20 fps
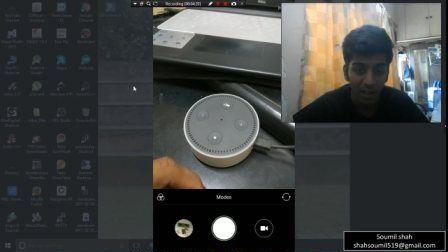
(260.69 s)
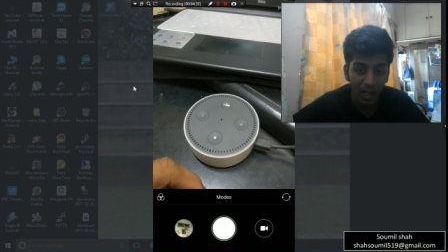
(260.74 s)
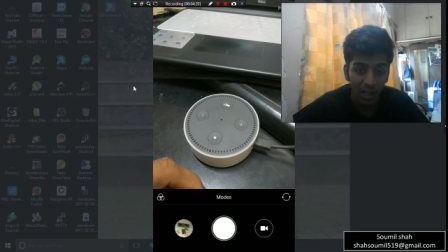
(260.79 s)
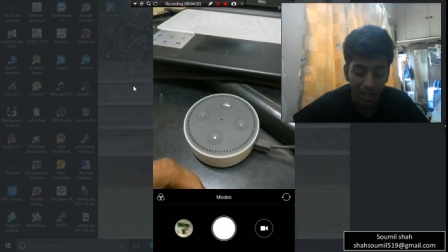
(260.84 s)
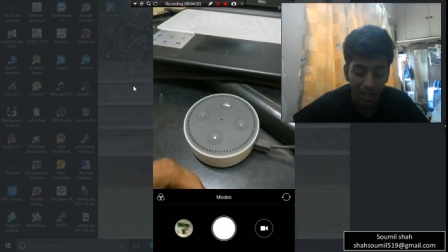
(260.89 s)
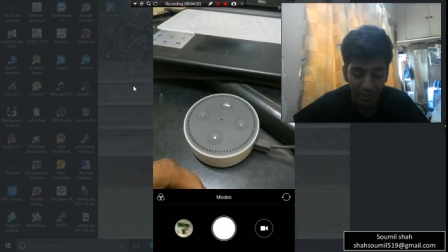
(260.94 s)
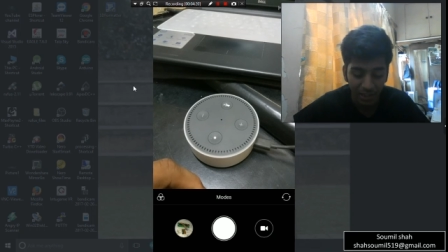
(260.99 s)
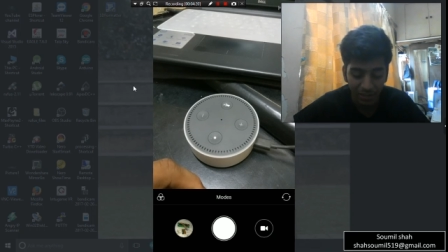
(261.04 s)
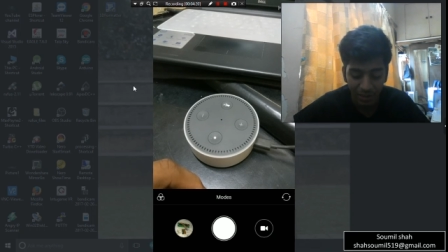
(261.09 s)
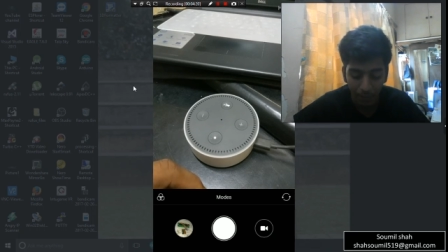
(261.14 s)

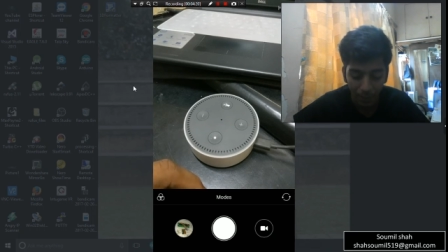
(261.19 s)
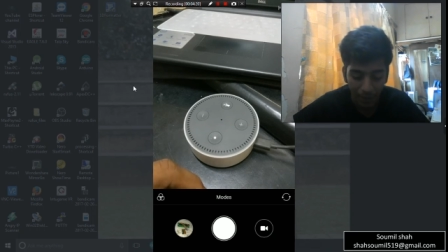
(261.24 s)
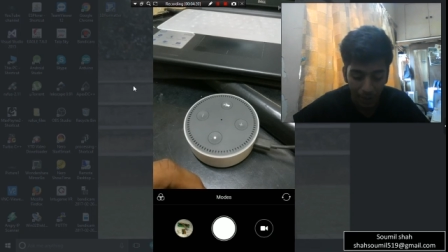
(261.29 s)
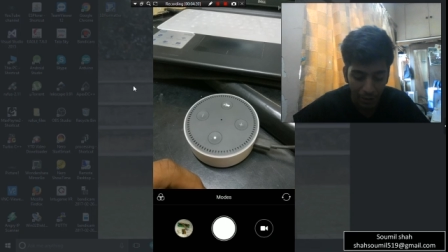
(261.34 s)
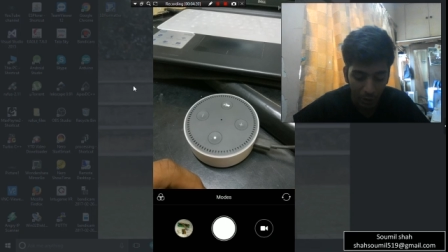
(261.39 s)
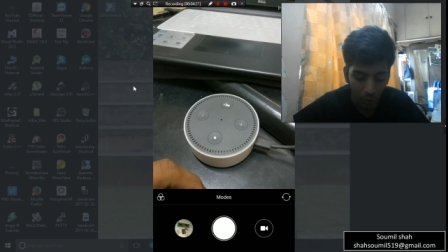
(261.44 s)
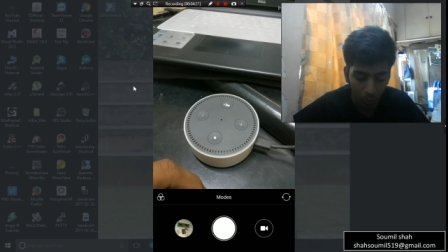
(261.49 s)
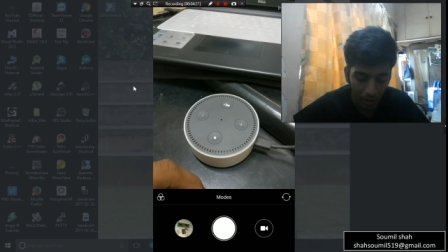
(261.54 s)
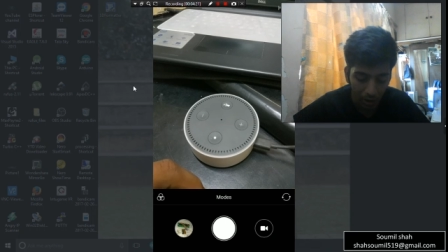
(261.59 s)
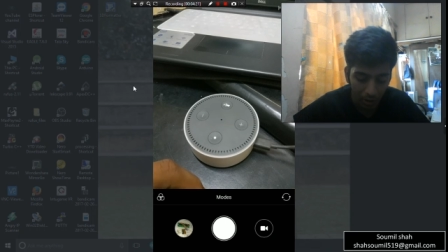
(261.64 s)
Alexa play
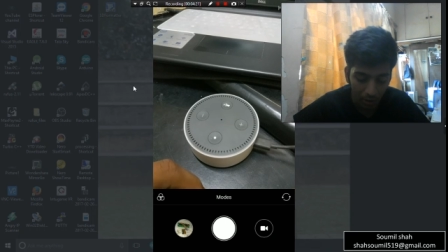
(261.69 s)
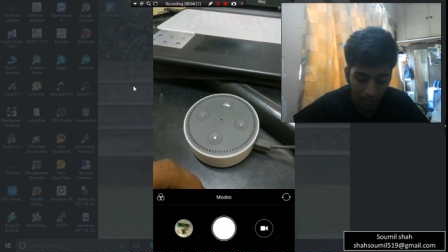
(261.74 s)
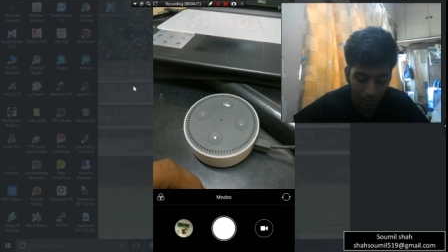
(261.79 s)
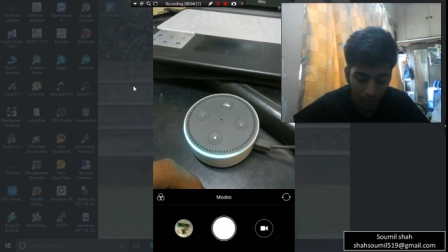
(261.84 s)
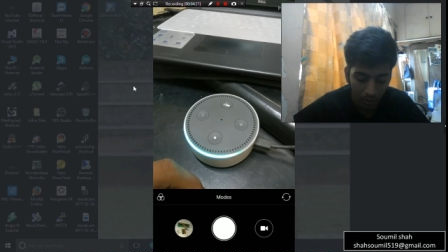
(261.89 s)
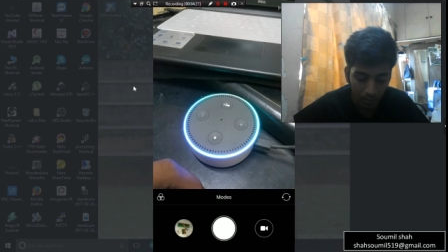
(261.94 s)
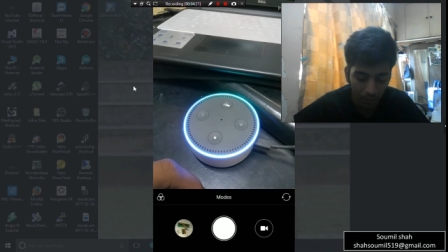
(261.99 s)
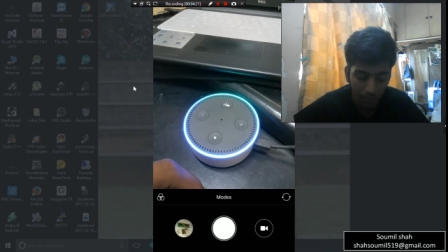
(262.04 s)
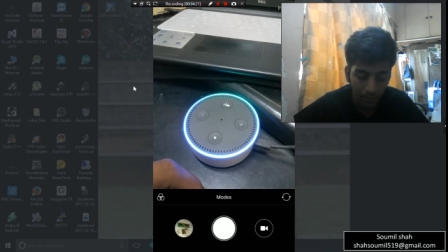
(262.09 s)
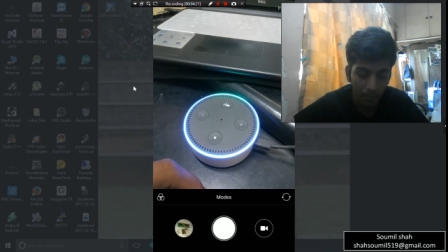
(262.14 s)
TuneIn
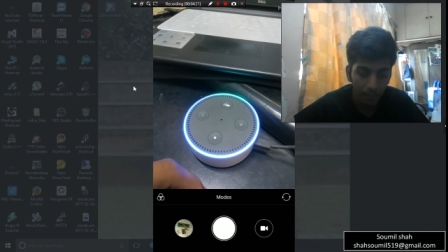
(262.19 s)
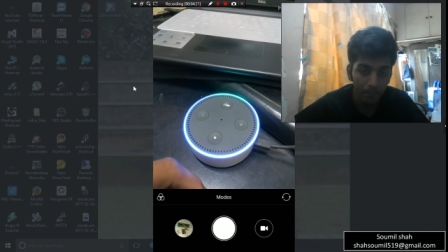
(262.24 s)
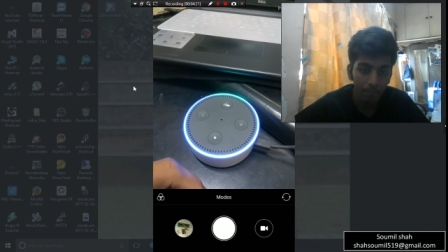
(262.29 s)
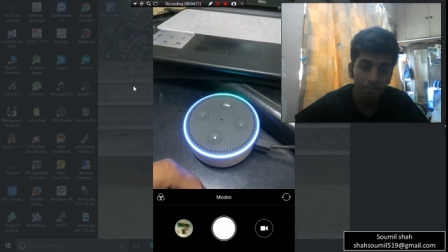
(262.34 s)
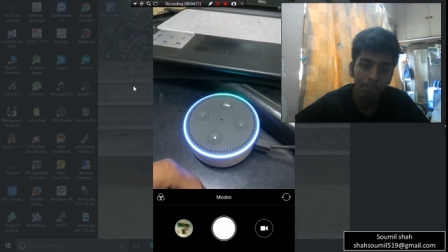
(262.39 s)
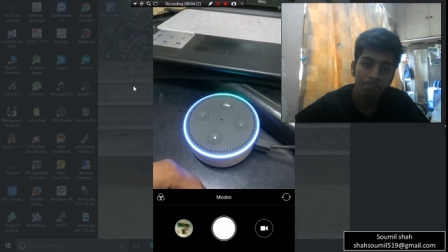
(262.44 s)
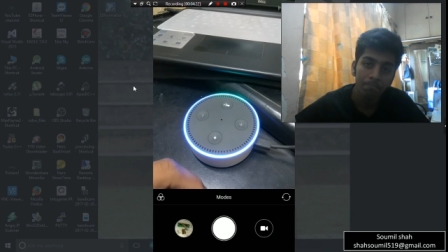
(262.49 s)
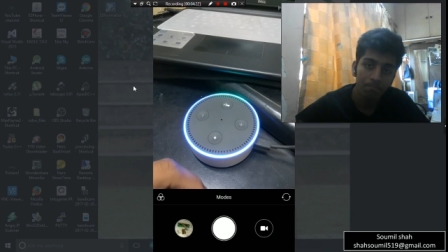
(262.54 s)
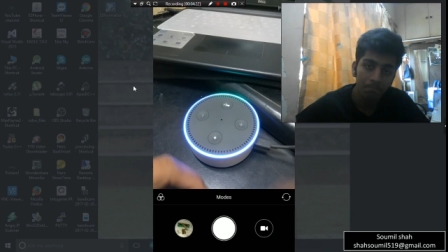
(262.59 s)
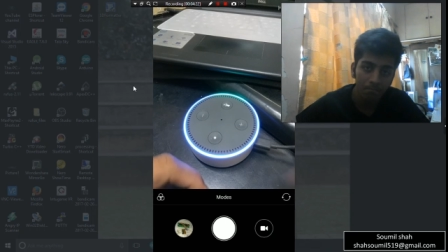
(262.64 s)

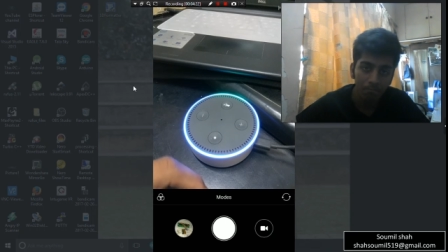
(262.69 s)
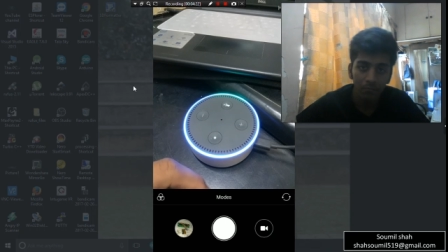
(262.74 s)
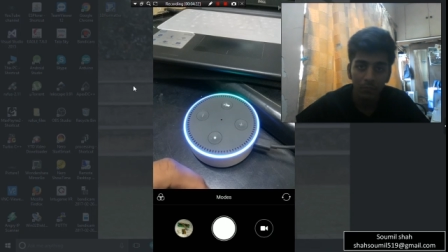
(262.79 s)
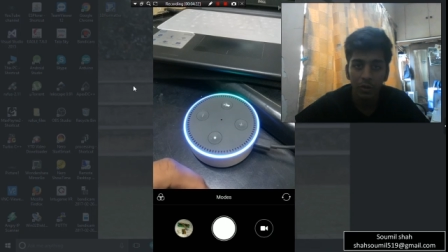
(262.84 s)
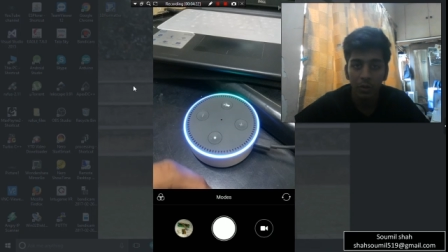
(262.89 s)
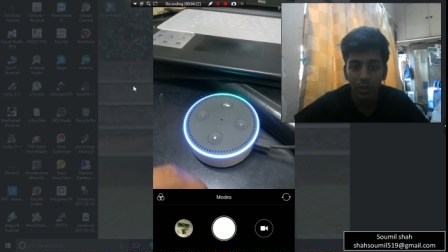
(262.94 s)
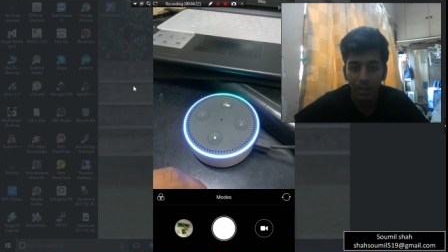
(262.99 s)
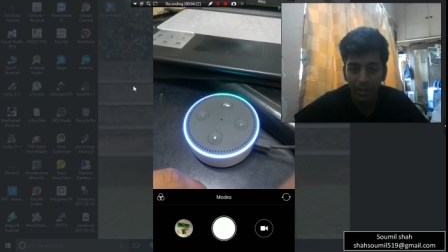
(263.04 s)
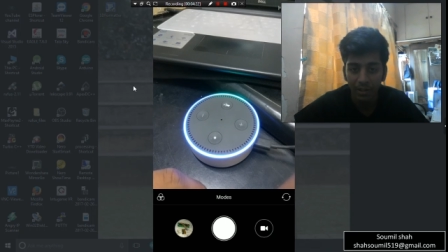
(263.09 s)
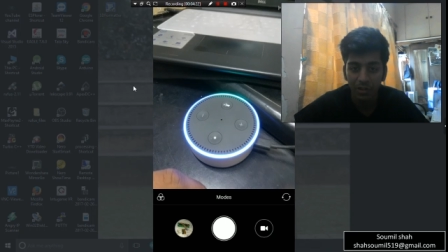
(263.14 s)
so
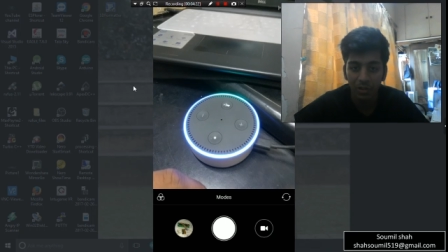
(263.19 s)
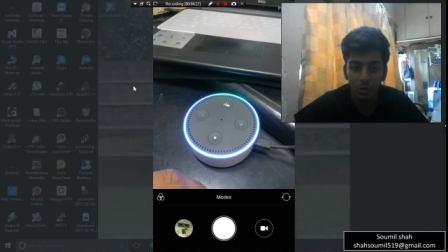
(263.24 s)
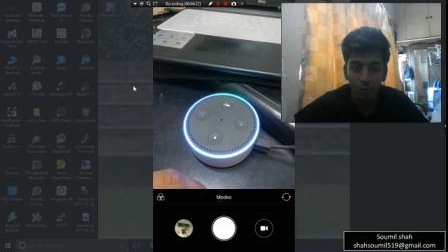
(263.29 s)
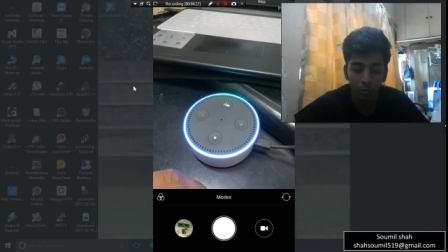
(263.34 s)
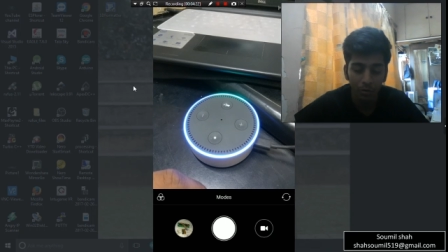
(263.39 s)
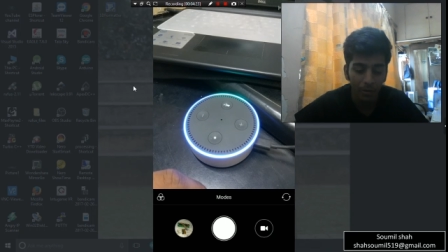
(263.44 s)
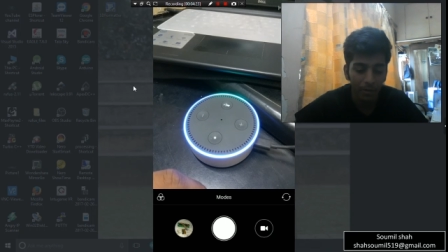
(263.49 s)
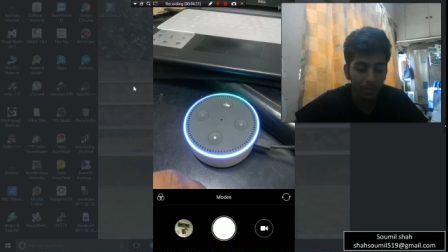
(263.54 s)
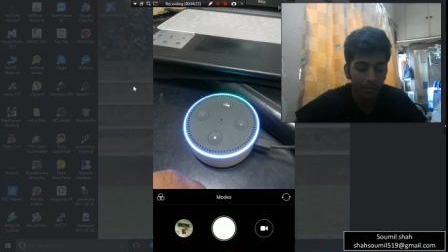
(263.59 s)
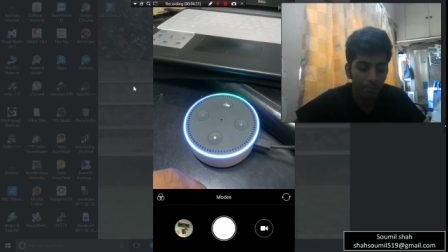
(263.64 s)
let's do
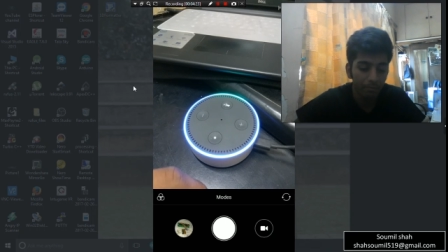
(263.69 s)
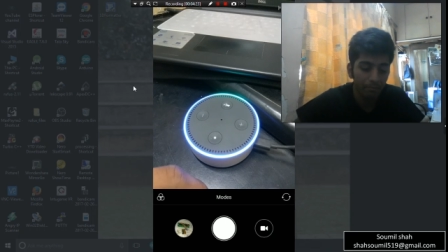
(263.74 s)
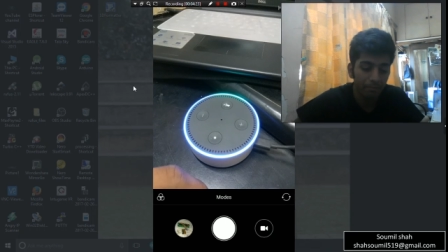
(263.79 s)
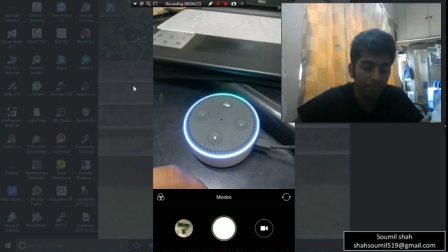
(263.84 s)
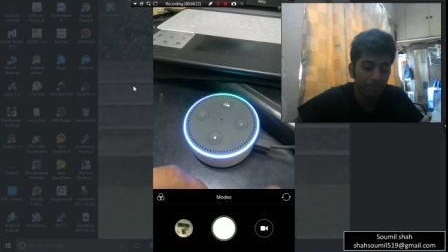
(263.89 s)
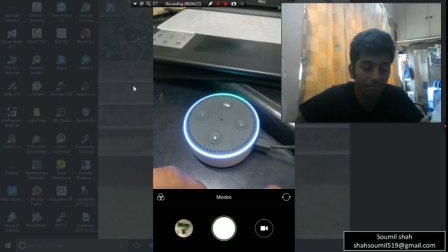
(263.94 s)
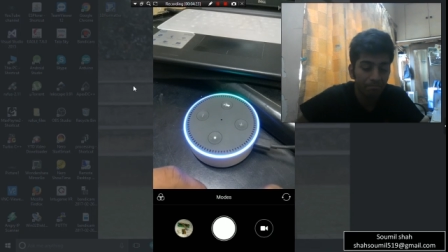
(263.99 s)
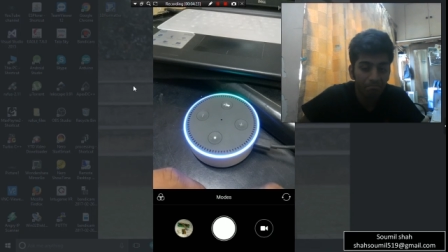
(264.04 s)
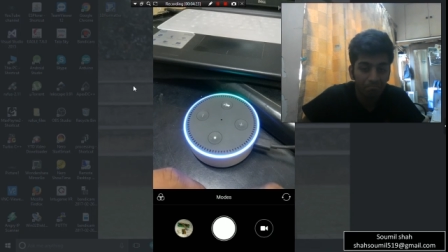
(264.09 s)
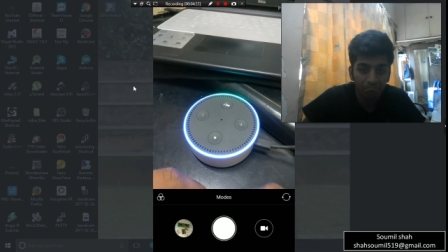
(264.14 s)

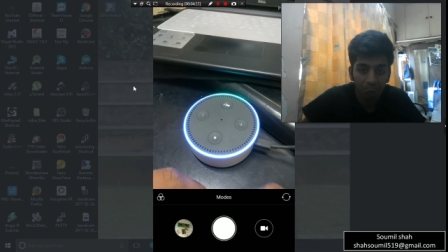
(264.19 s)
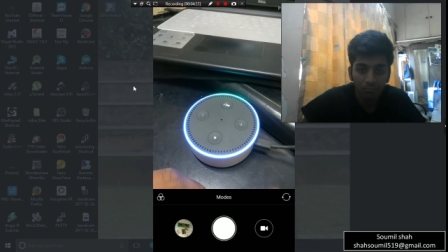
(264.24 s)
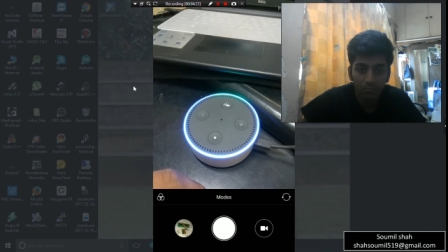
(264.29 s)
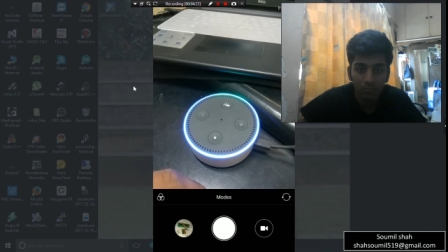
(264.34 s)
that